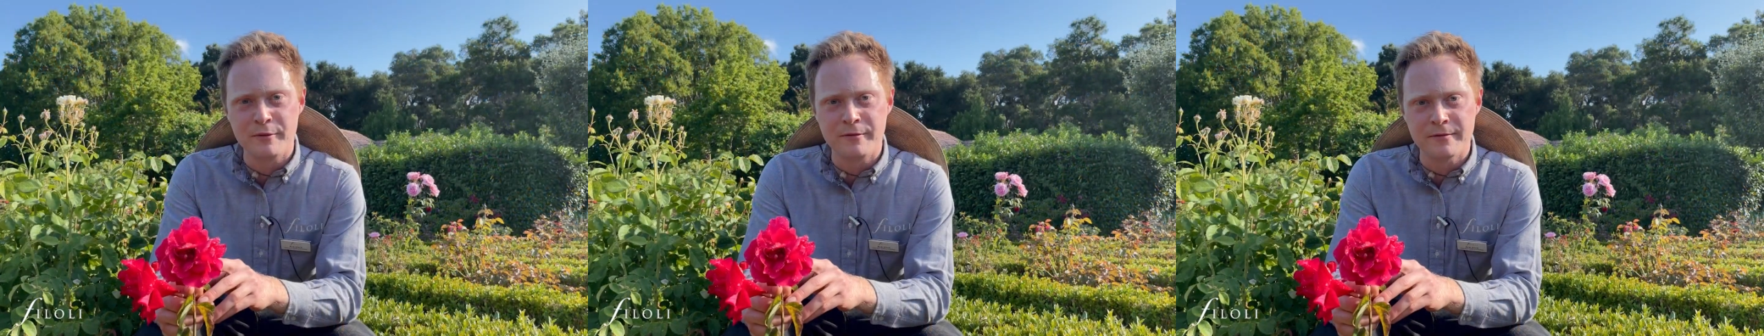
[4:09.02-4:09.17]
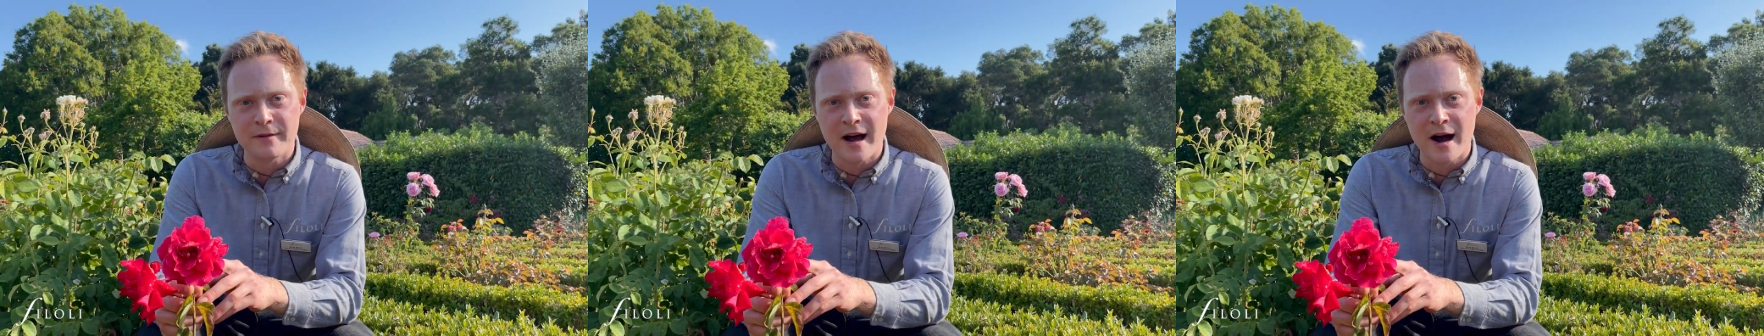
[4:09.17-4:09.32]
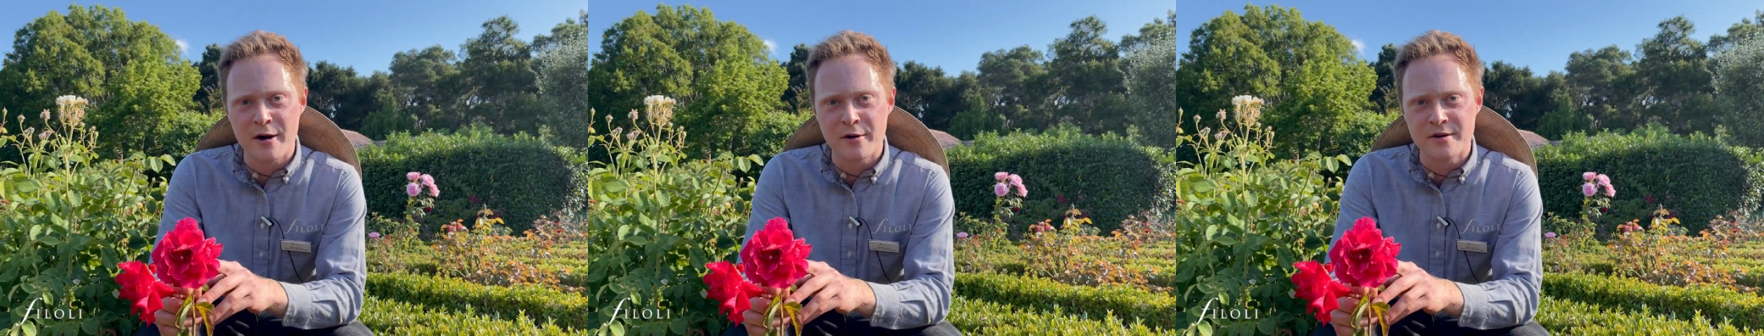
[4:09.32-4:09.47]

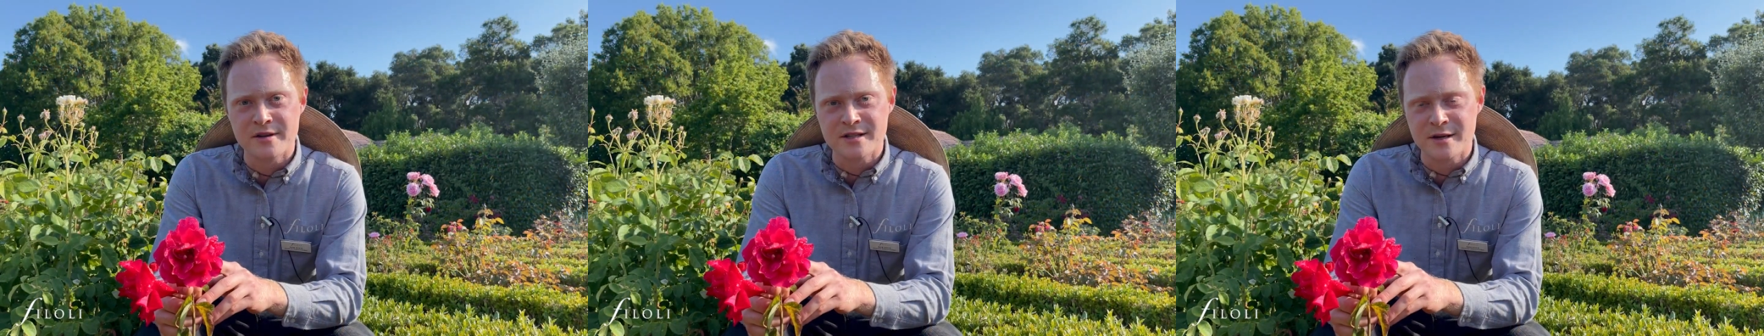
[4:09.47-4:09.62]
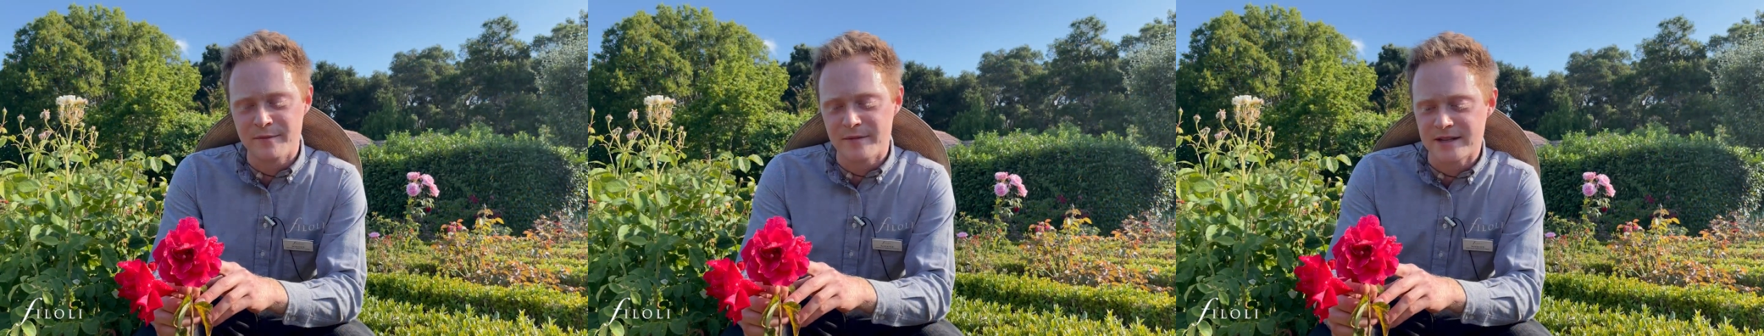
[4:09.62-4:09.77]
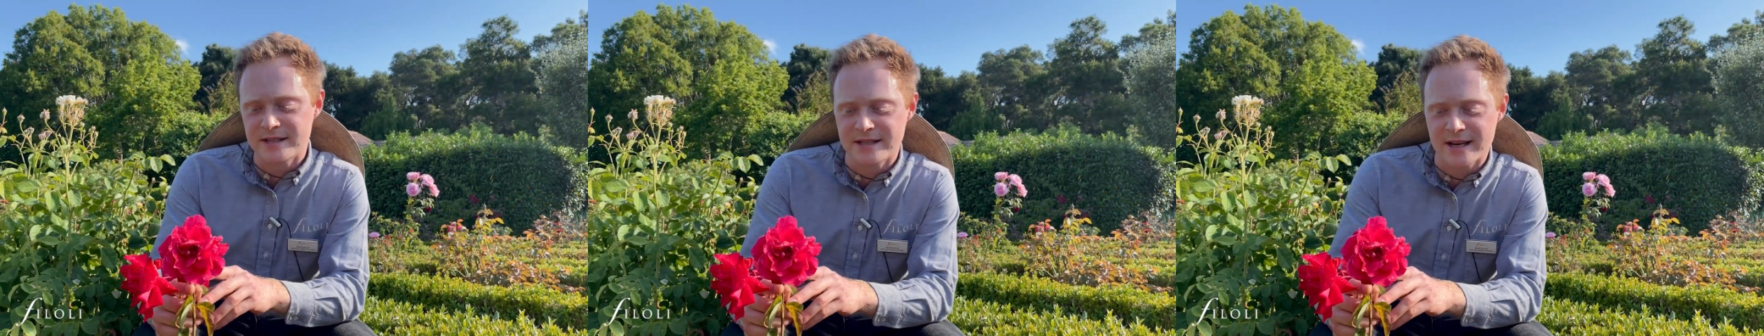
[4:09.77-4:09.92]
flowers
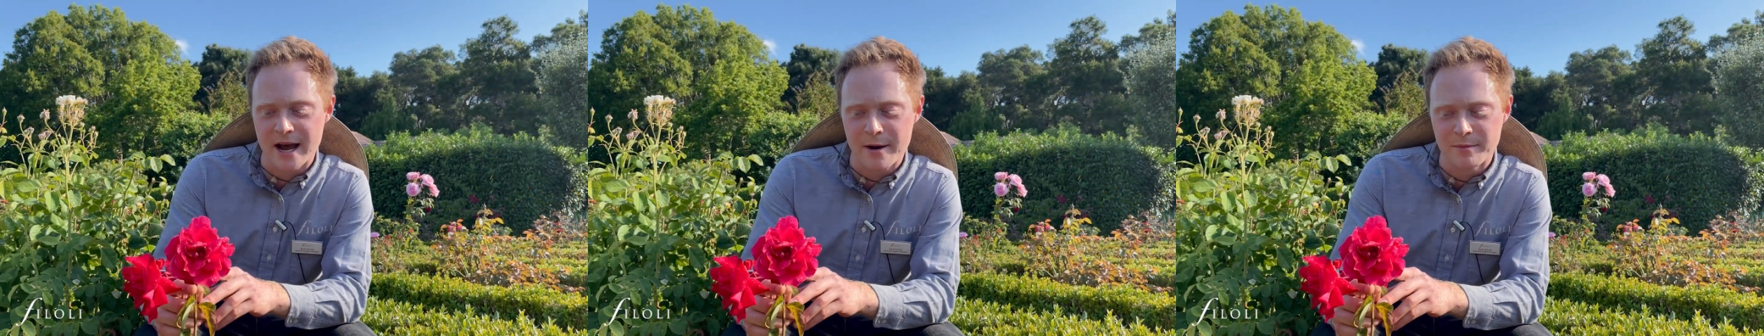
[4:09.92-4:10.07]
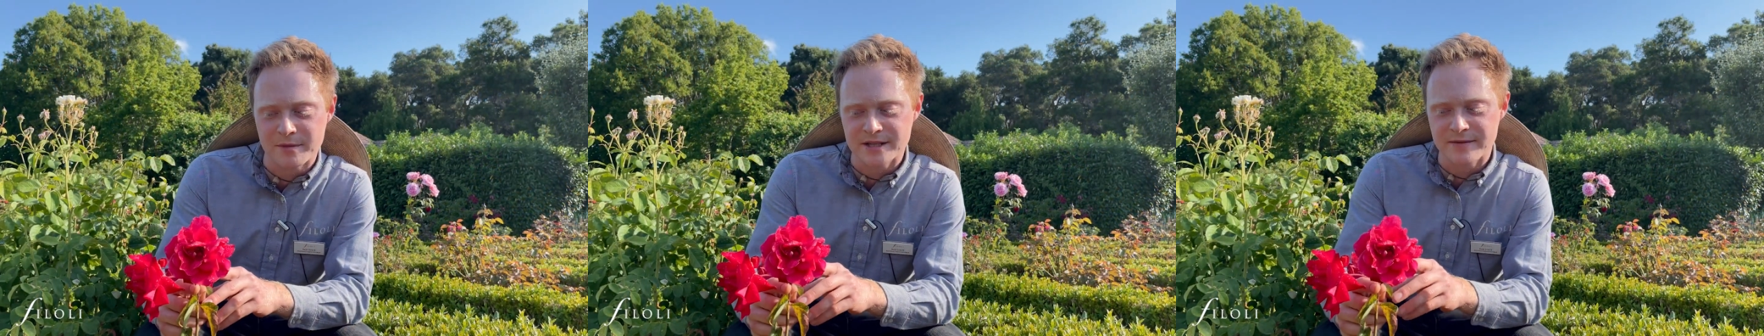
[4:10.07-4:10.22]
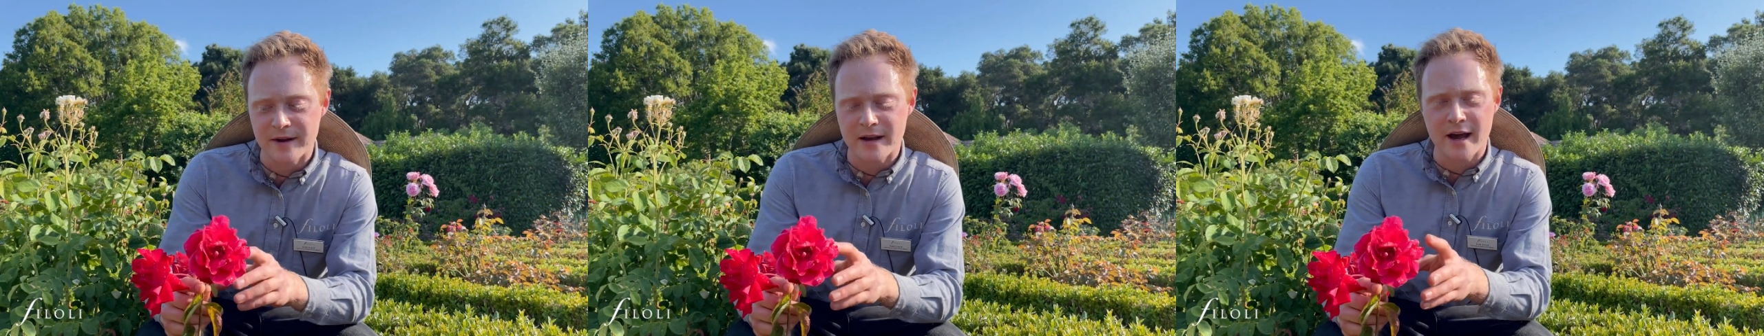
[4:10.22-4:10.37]
on the stem,
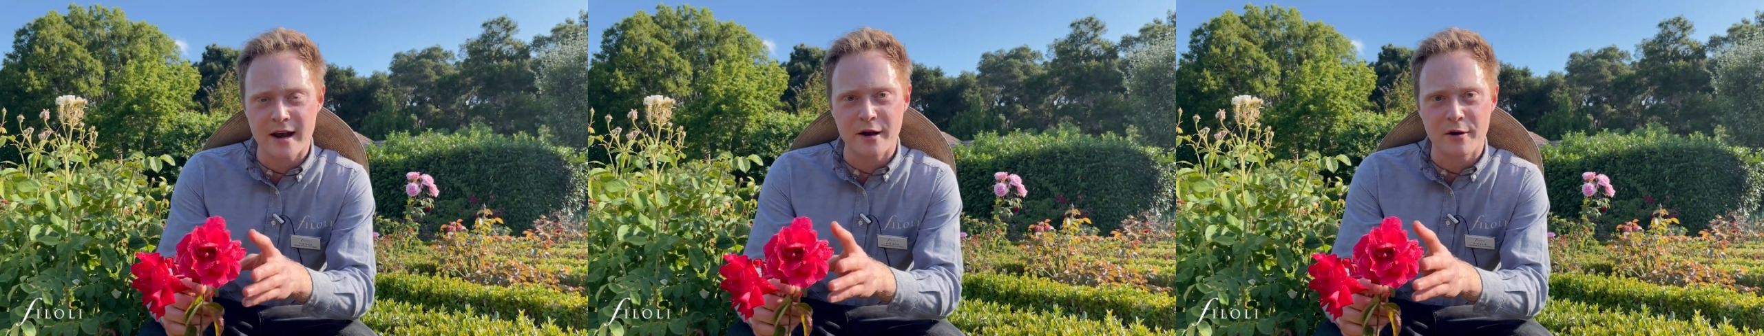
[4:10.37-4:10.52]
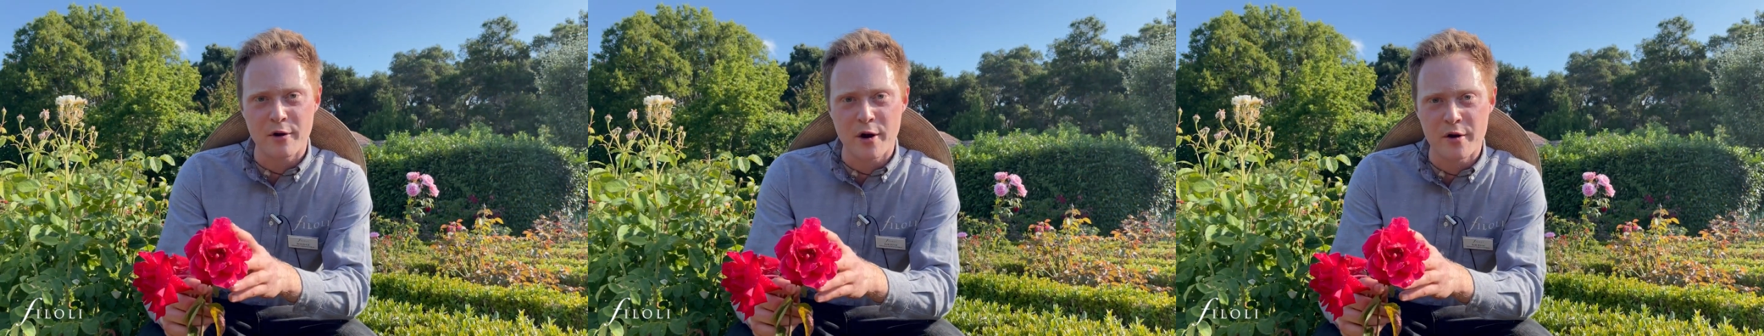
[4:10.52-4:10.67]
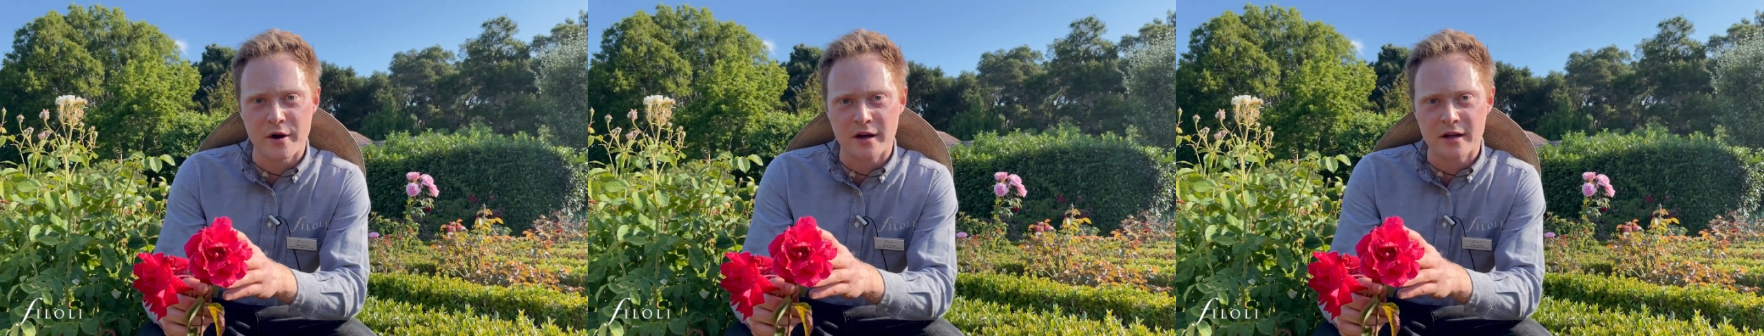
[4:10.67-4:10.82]
so they kind of
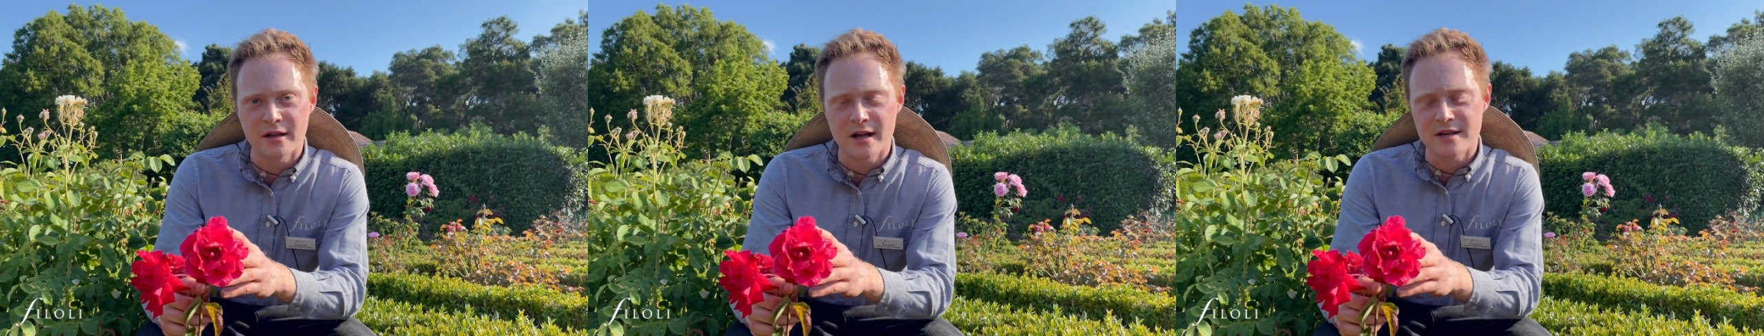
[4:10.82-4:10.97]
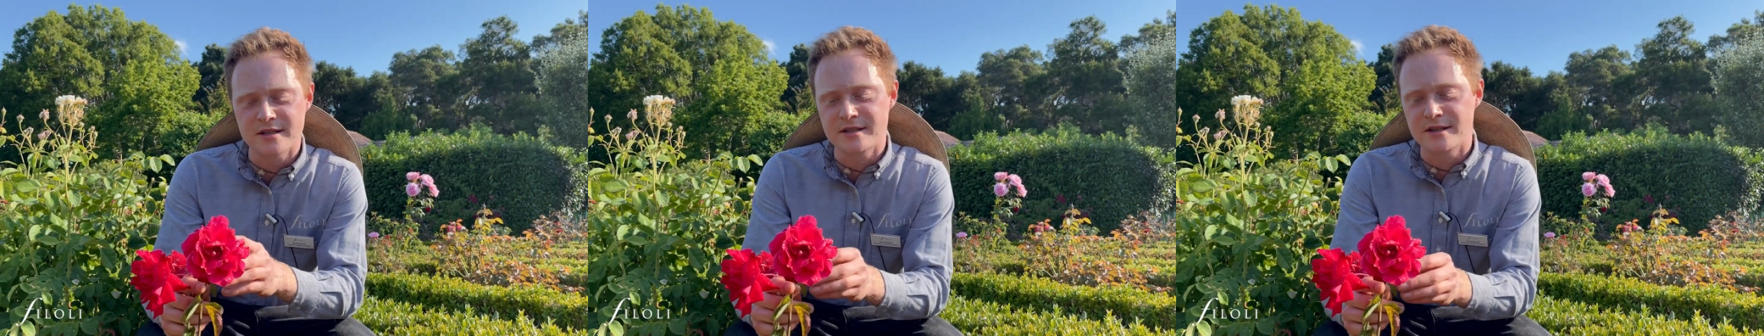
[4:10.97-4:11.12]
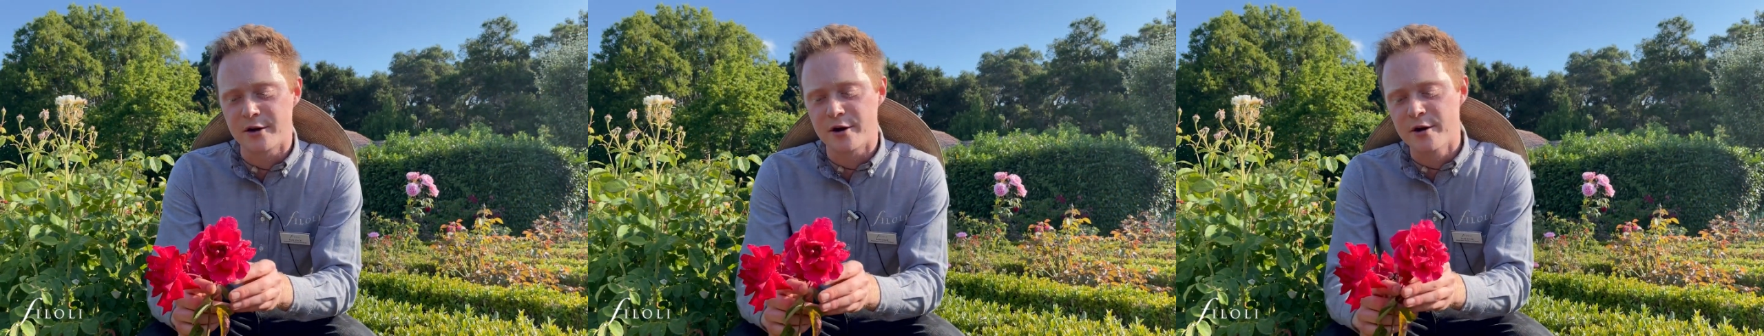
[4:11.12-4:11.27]
grow in a
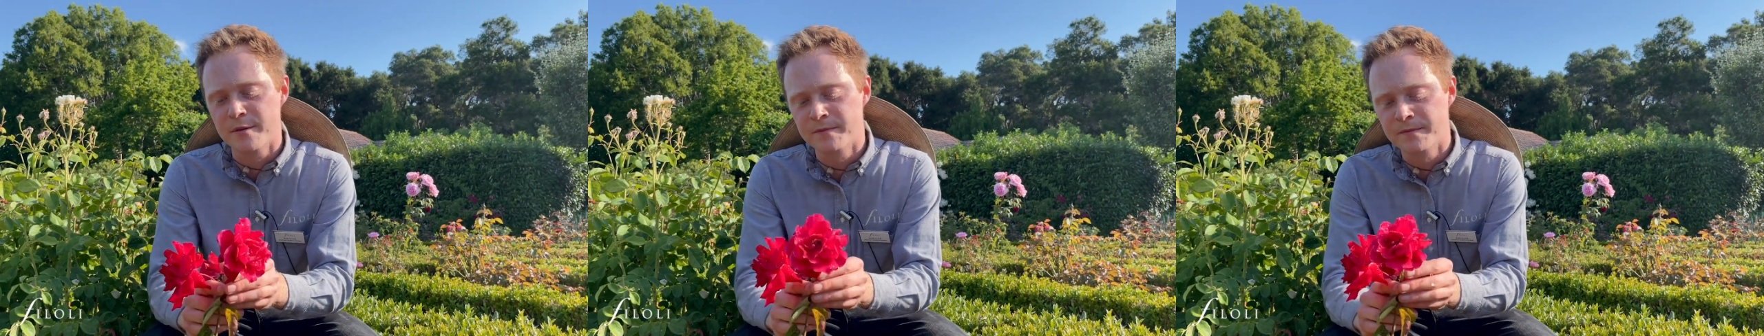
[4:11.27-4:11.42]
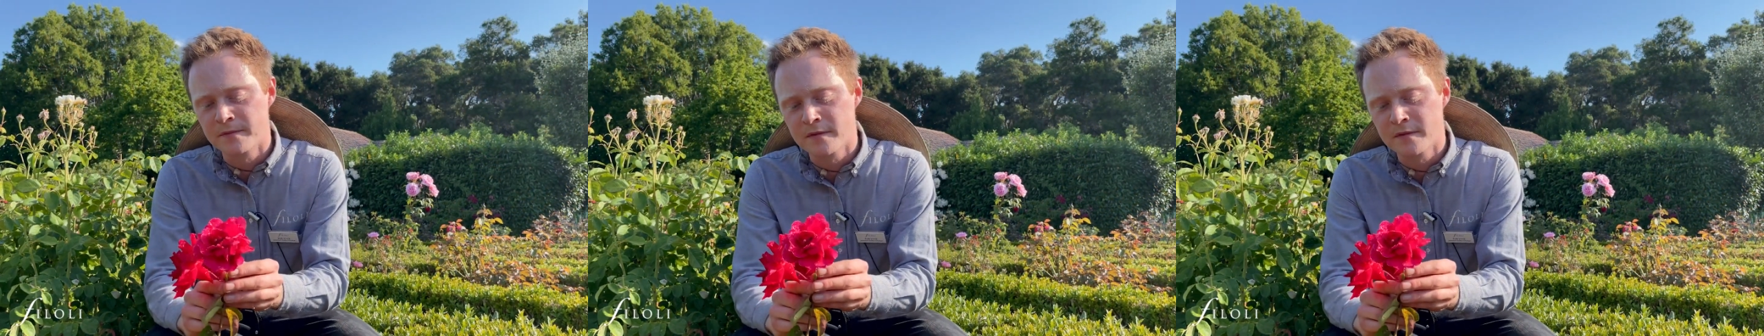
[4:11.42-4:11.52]
cluster.